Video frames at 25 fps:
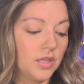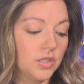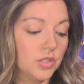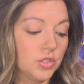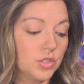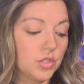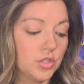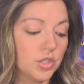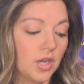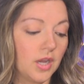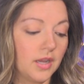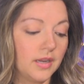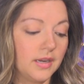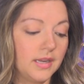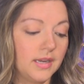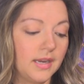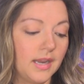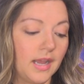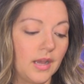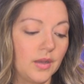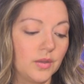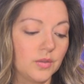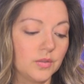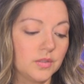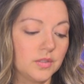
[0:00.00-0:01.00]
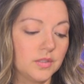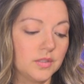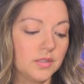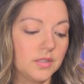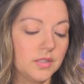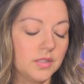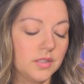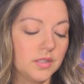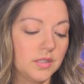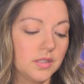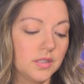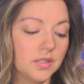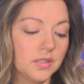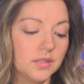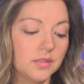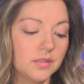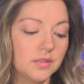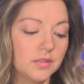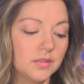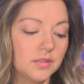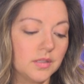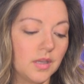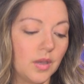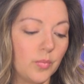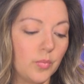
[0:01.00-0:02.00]
John announced,
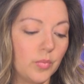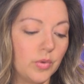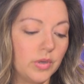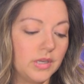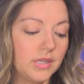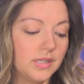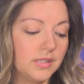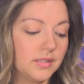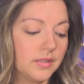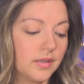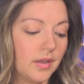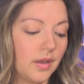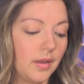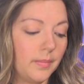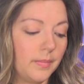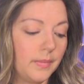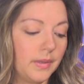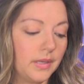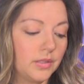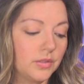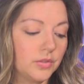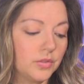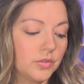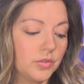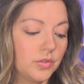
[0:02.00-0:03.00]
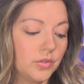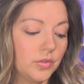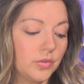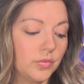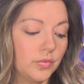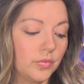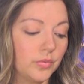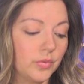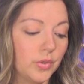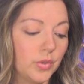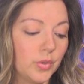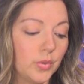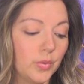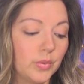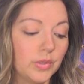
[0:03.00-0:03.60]
Someone is coming soon who